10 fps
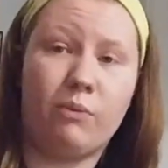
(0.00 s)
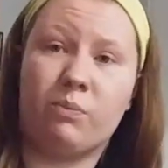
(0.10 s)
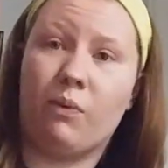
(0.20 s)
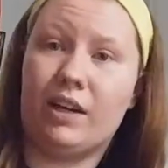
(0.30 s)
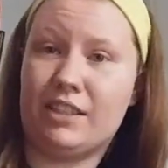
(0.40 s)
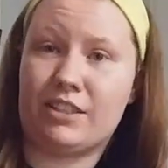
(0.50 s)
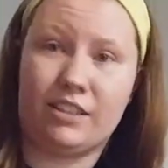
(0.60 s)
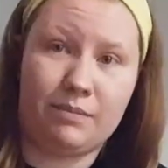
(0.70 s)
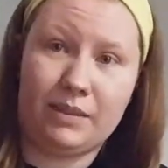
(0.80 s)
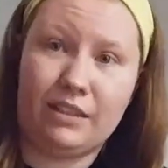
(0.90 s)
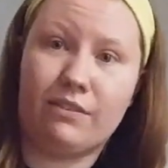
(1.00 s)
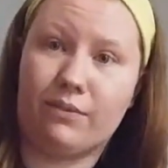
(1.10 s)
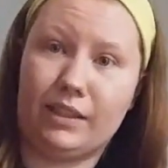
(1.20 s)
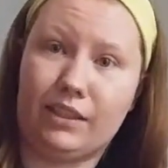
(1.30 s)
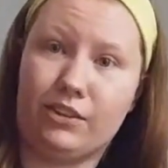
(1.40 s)
one is going to be
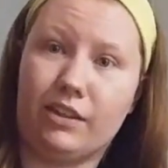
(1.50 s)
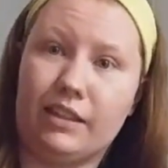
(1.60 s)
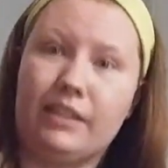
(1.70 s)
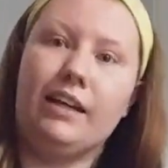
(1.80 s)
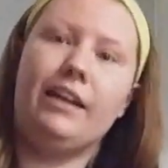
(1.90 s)
really good.